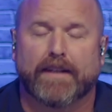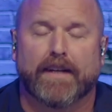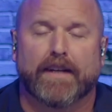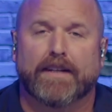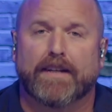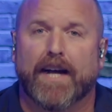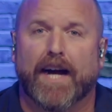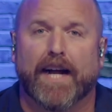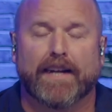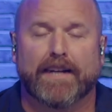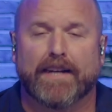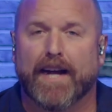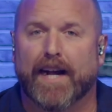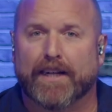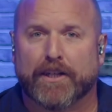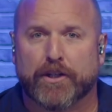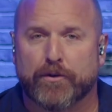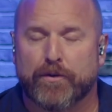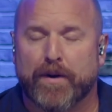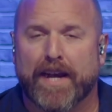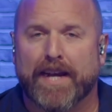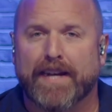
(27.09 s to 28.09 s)

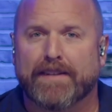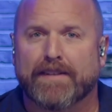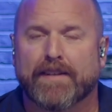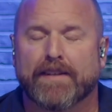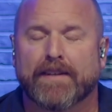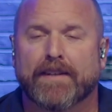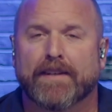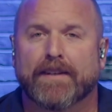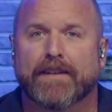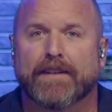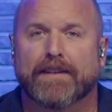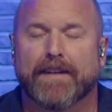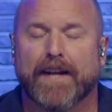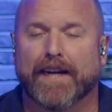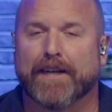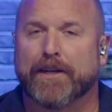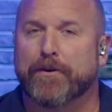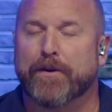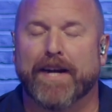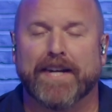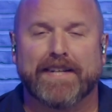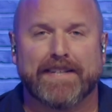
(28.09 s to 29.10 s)
Not great. Not
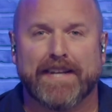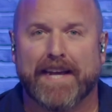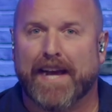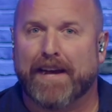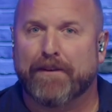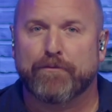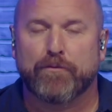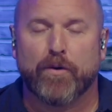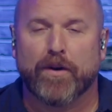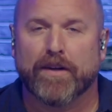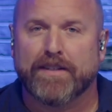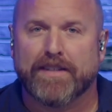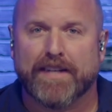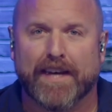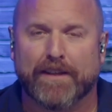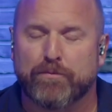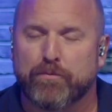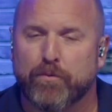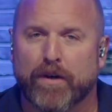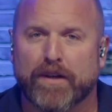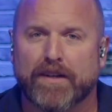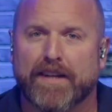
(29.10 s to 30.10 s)
great to have one
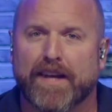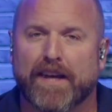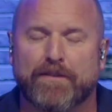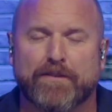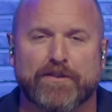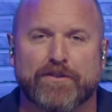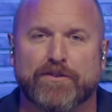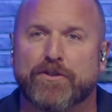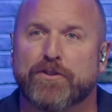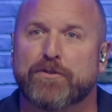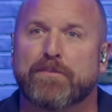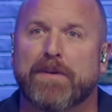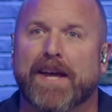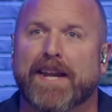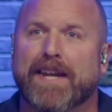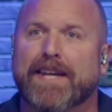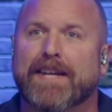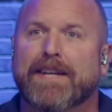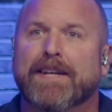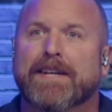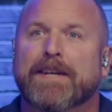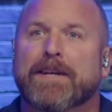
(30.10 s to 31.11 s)
death. One death is too
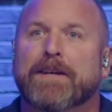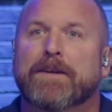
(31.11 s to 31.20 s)
many.